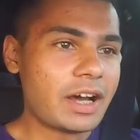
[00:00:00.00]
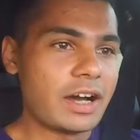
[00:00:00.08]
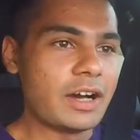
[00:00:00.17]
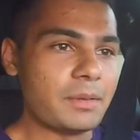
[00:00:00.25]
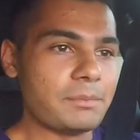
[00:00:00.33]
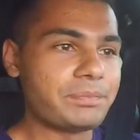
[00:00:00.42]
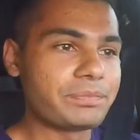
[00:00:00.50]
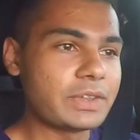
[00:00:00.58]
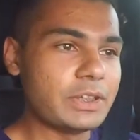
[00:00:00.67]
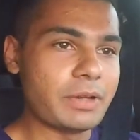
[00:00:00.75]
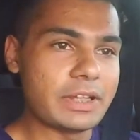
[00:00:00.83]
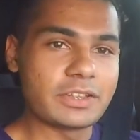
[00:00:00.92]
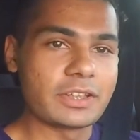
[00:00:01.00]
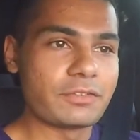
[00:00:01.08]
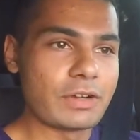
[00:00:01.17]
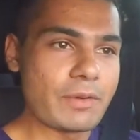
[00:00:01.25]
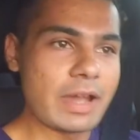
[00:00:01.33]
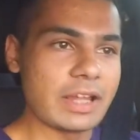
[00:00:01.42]
Um, you enter the
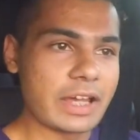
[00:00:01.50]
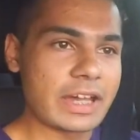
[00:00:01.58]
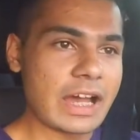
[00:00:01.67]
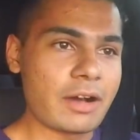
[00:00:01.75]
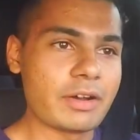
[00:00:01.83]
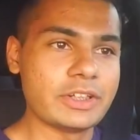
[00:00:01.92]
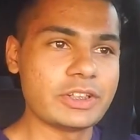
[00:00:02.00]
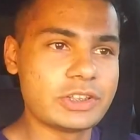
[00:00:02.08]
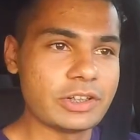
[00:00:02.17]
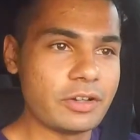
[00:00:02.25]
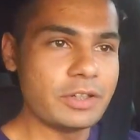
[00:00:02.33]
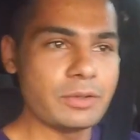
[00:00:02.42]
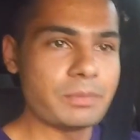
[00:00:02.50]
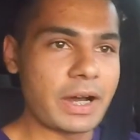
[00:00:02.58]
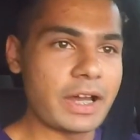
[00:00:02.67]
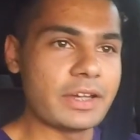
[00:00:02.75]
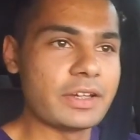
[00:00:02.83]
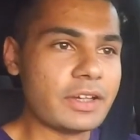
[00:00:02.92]
freeway like how I just showed you
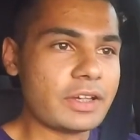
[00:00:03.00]
by